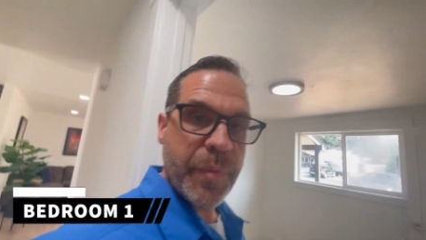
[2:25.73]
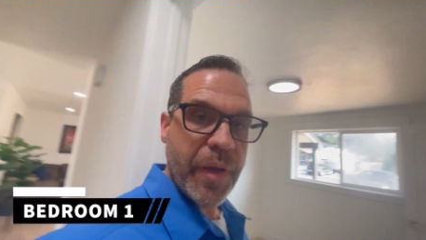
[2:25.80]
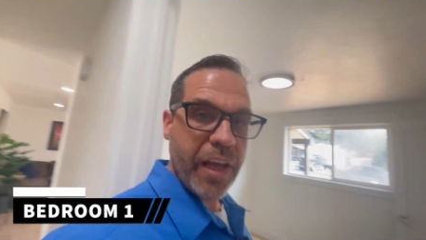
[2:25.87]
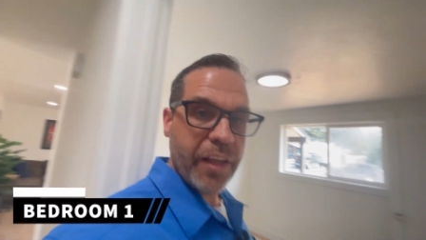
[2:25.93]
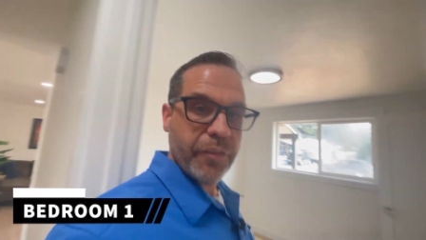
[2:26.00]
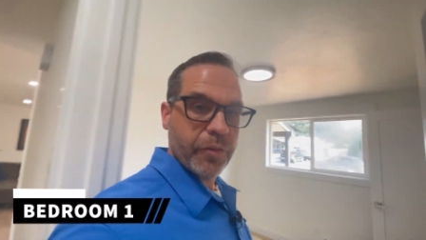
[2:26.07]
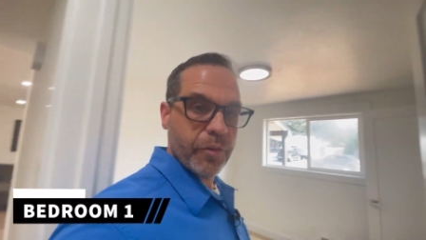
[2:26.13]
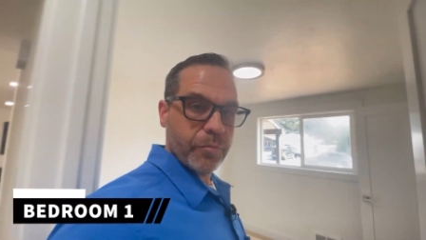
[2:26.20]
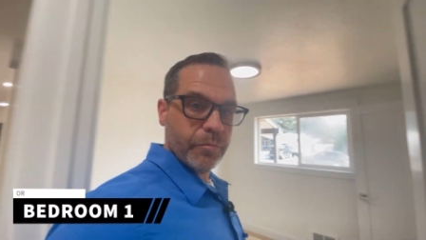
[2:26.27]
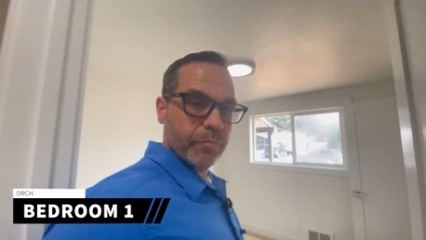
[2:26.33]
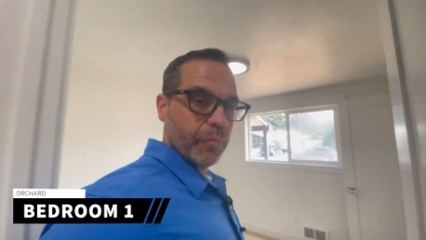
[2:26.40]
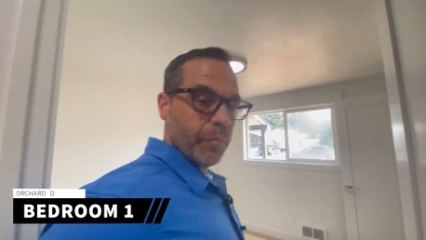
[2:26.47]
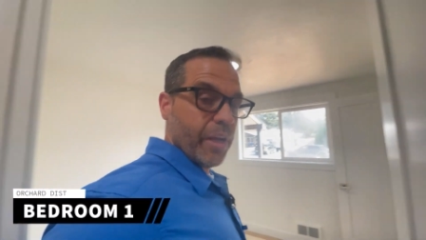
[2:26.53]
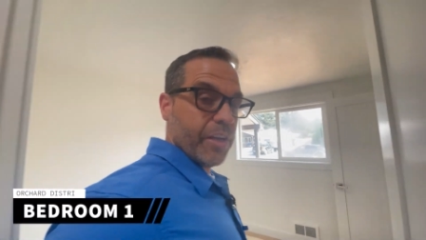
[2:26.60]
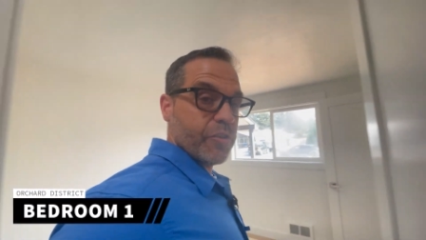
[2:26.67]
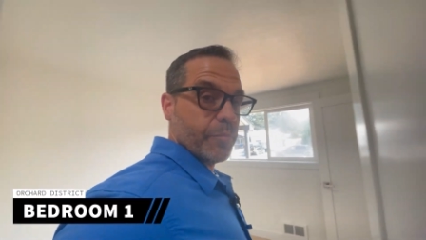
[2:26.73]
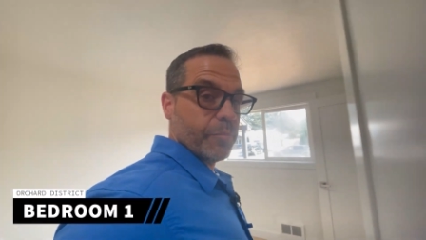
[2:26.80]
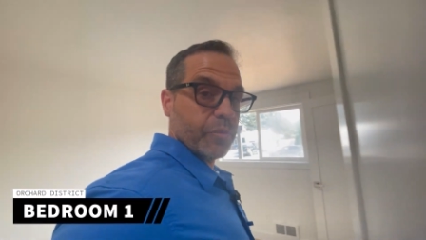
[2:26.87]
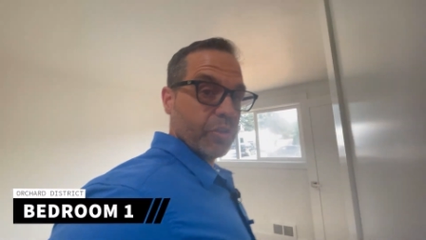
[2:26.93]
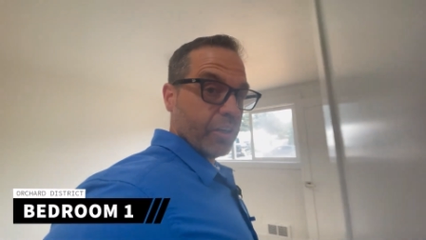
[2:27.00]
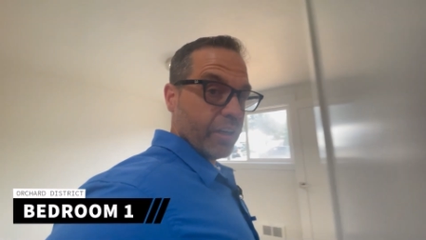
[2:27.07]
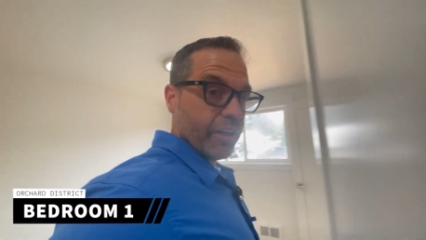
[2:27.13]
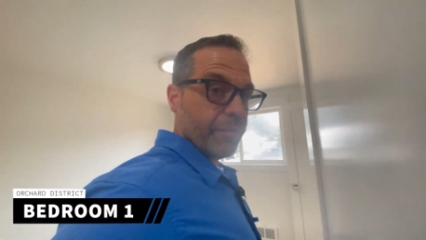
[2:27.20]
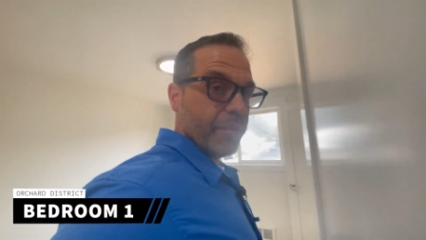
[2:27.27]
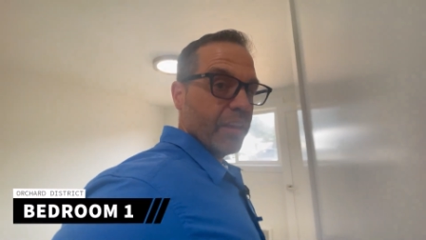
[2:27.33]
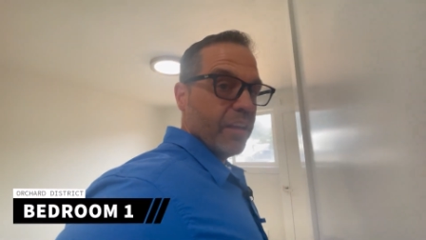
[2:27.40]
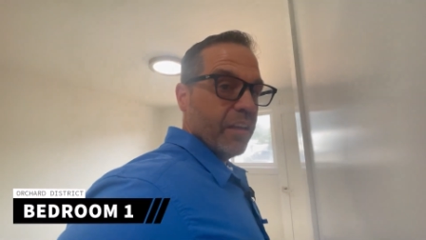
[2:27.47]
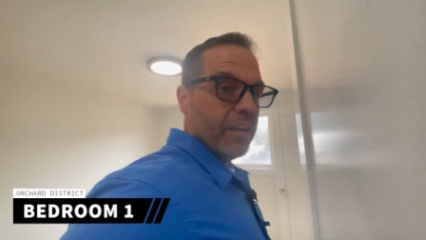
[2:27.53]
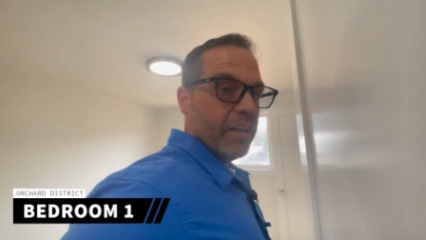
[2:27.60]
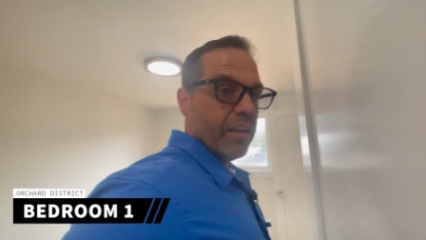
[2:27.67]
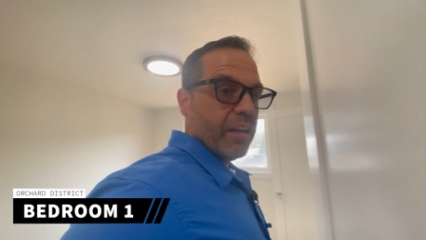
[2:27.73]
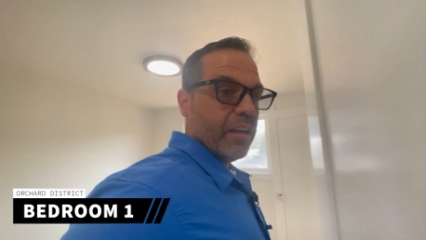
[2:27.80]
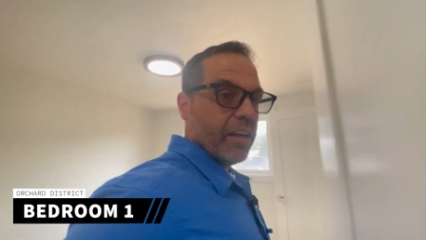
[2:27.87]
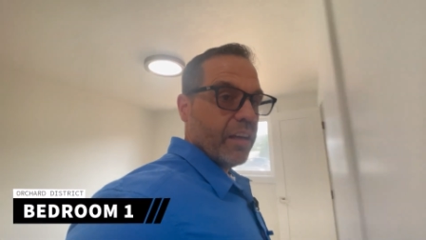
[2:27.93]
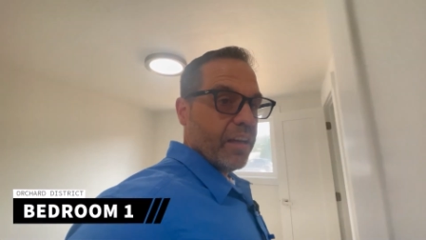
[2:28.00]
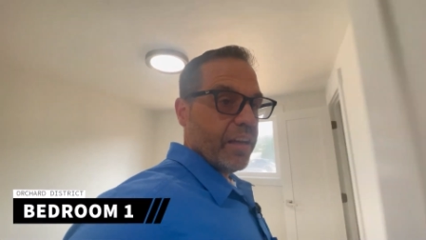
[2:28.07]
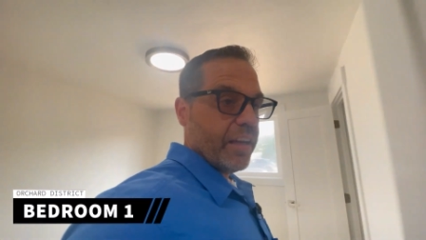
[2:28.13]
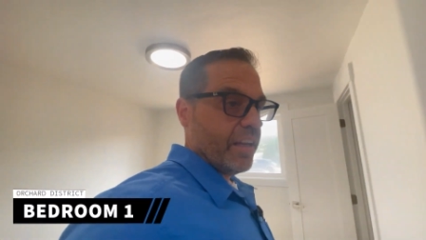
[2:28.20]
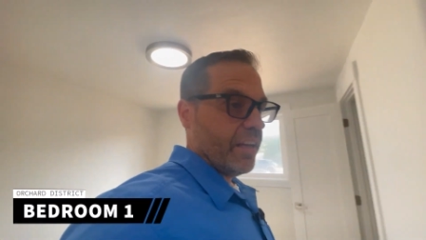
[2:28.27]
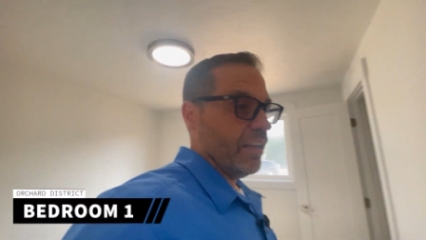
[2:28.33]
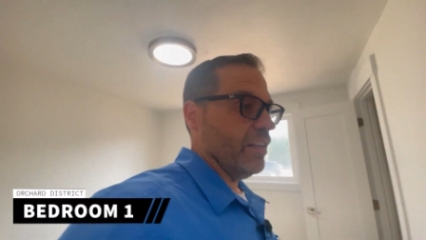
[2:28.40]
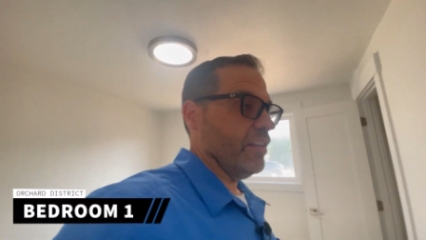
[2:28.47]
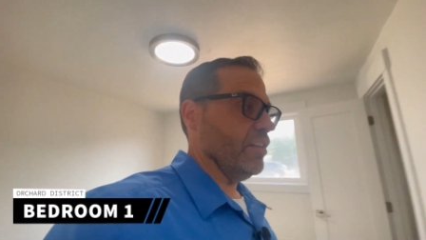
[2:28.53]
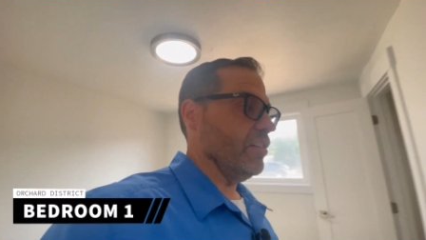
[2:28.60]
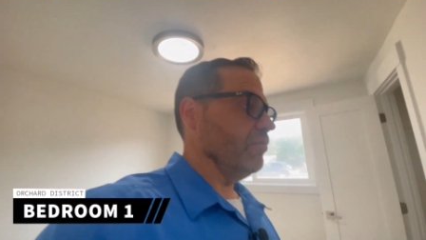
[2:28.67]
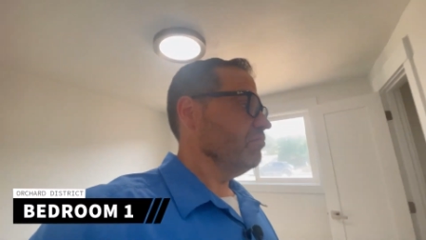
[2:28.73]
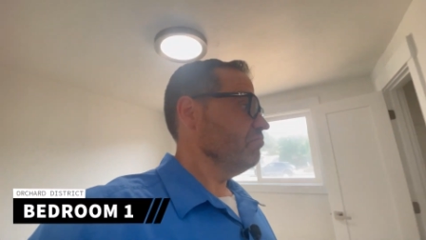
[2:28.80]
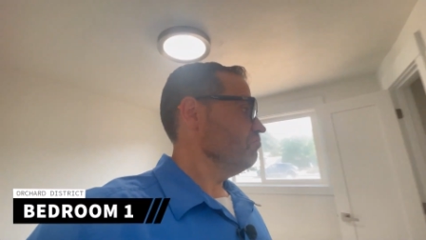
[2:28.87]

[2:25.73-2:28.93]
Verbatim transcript: bathroom, bedroom, sorry. Uh, and you know,